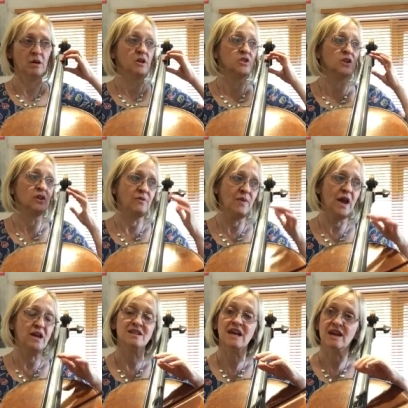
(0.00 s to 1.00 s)
so in
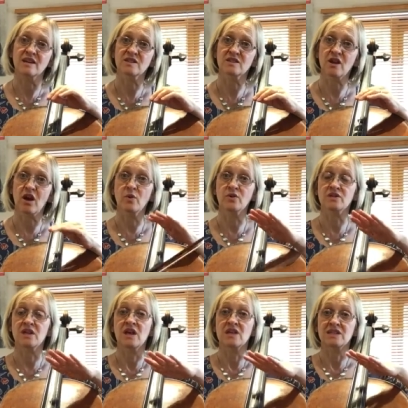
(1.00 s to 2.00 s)
that case I was
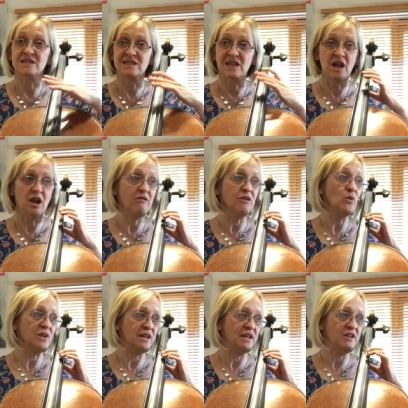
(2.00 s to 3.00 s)
slurring with a
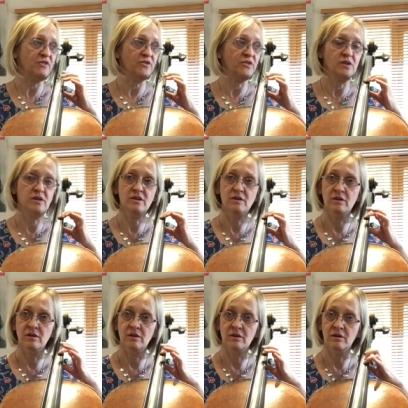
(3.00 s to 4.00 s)
lift,
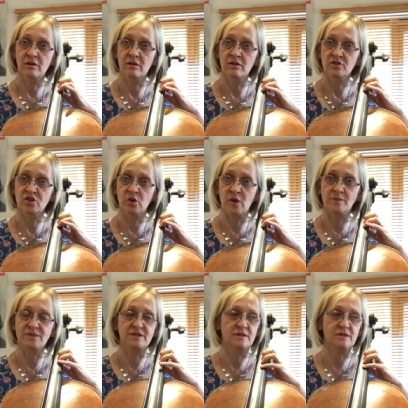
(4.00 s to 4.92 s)
2 ups,